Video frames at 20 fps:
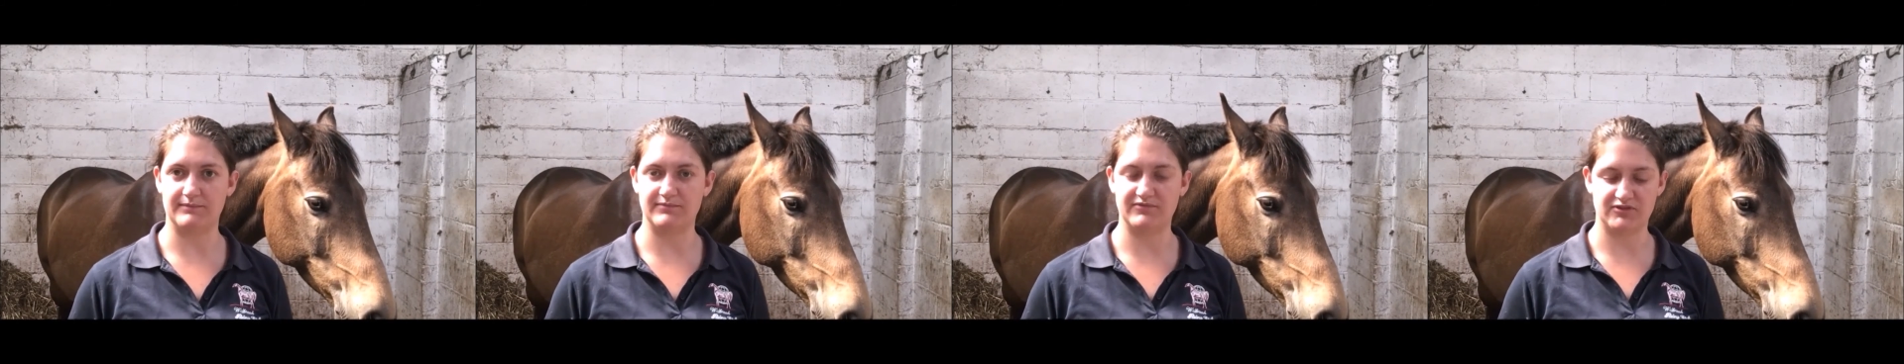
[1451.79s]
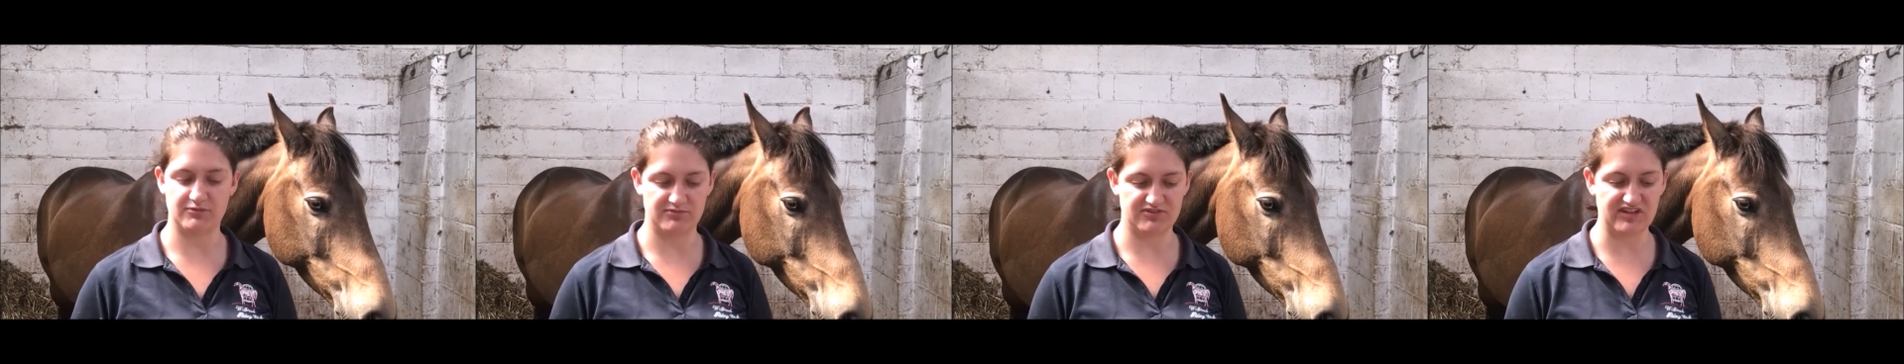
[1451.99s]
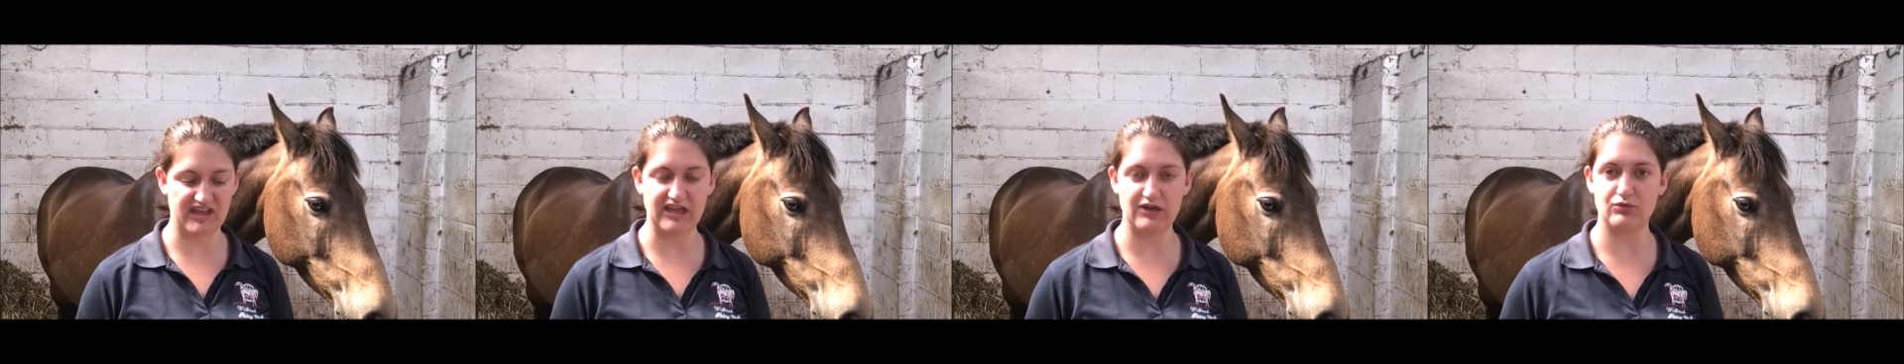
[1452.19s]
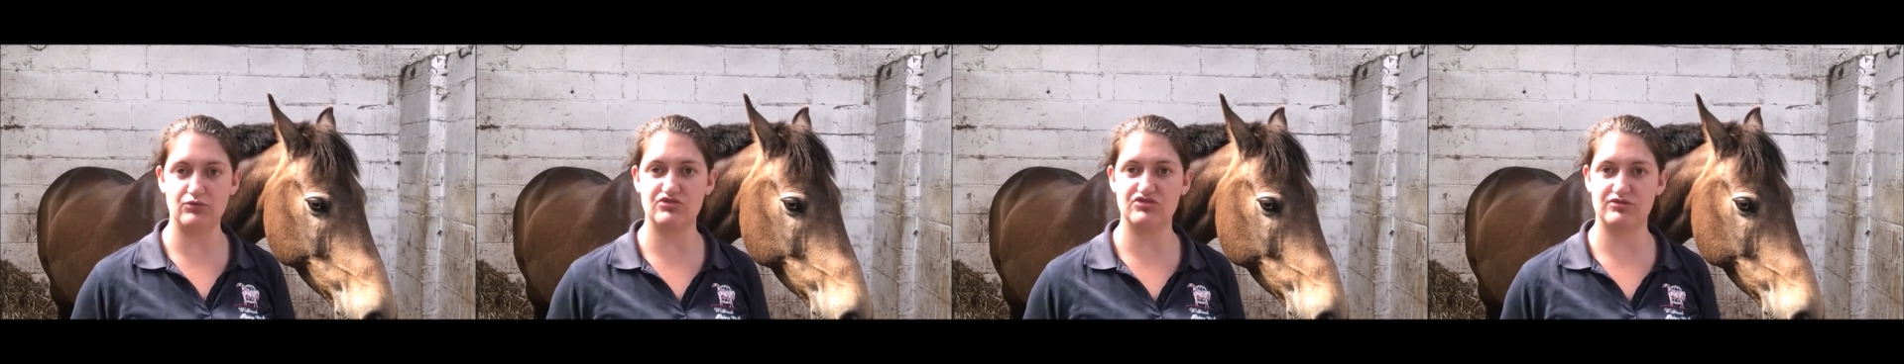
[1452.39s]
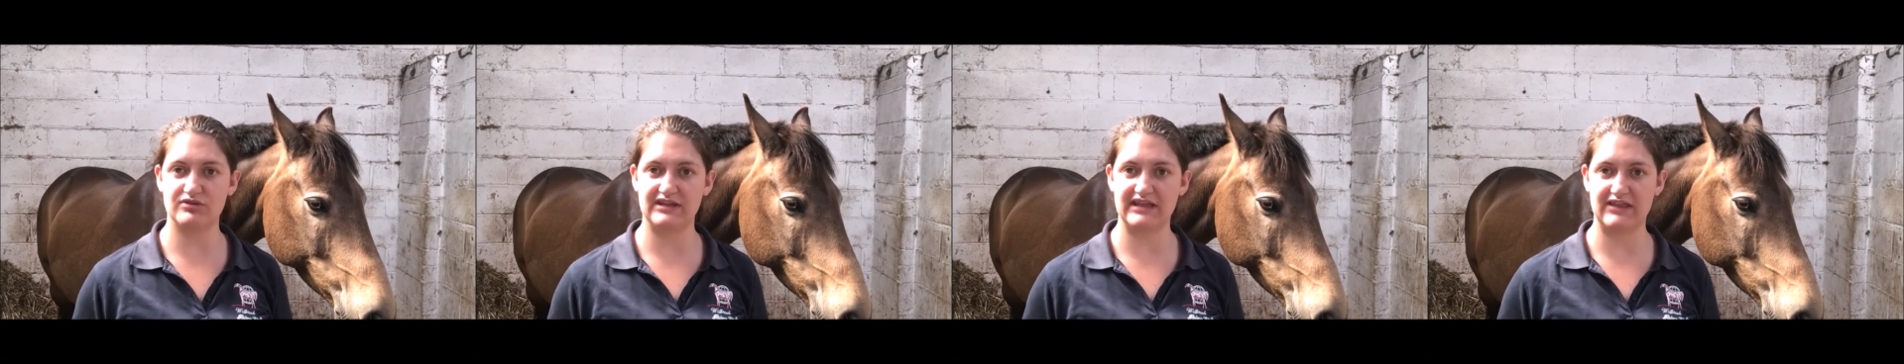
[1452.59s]
some
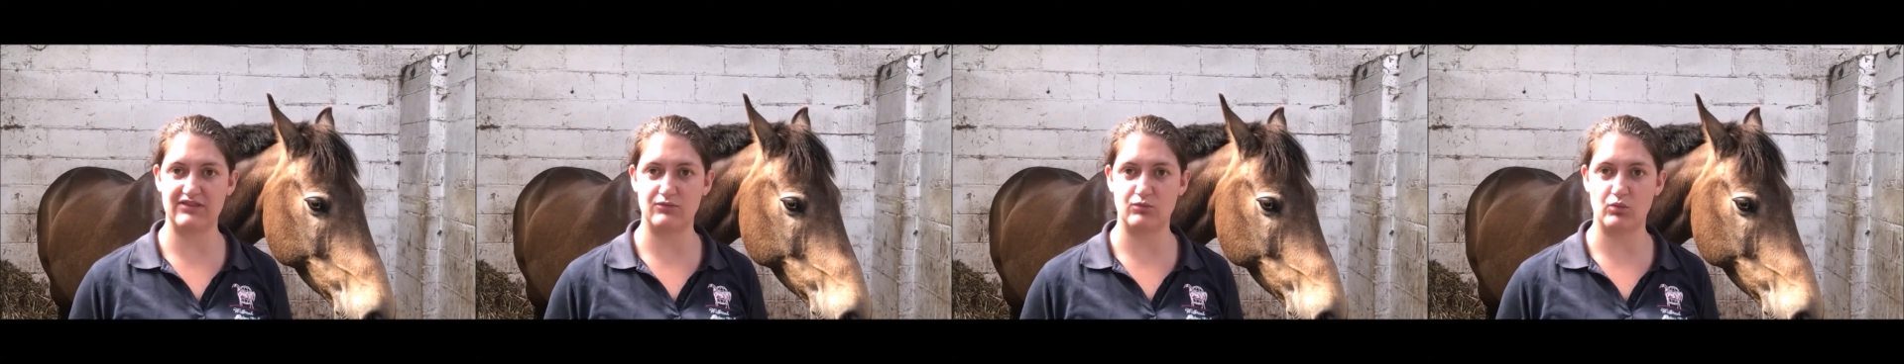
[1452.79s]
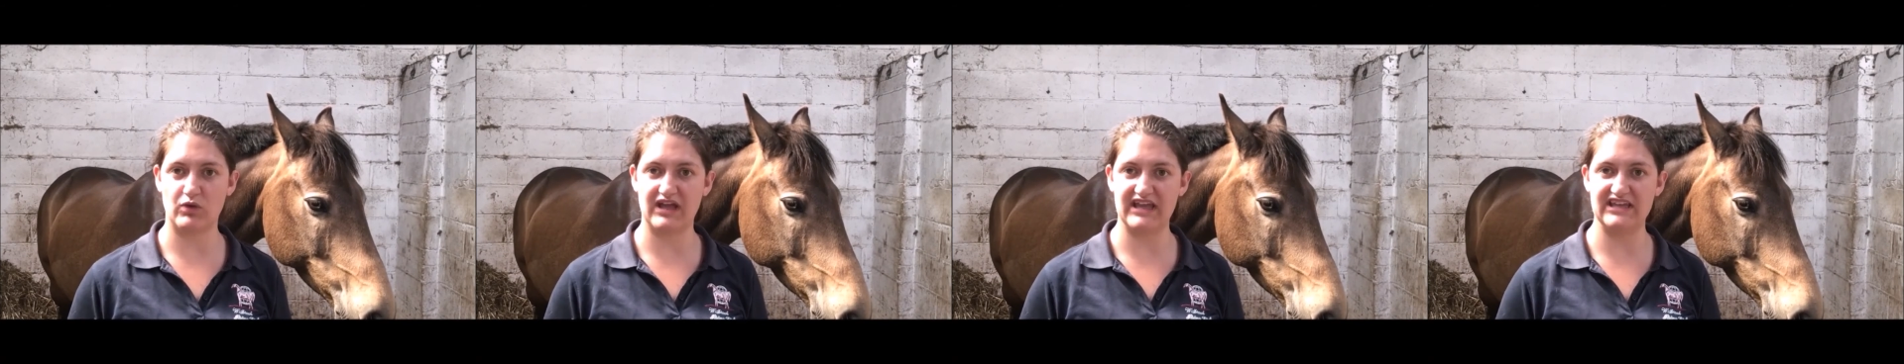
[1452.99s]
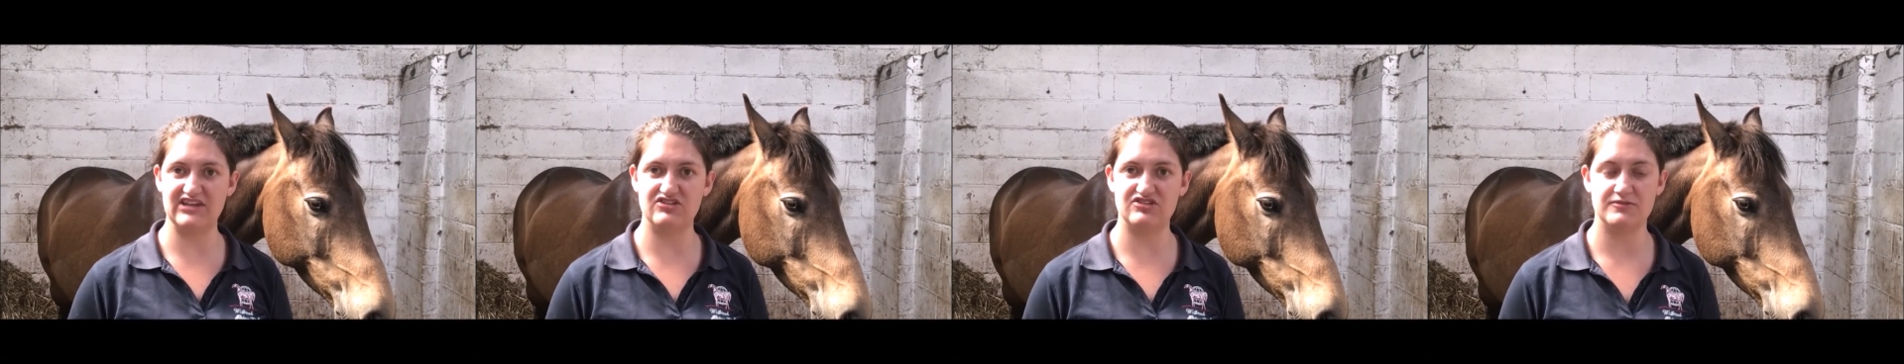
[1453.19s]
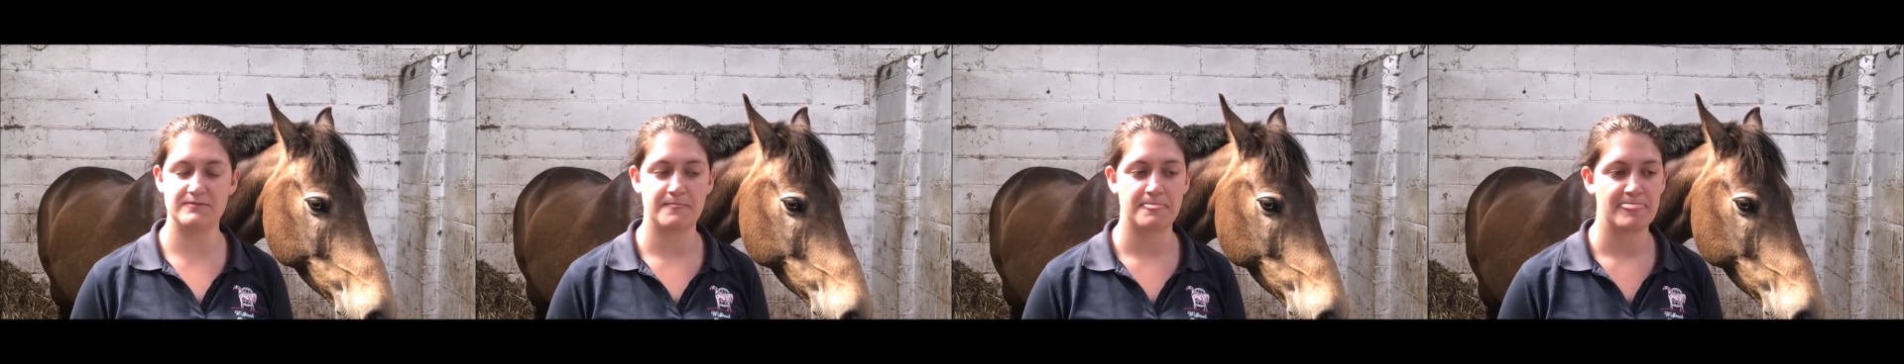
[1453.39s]
scales and get them weighed.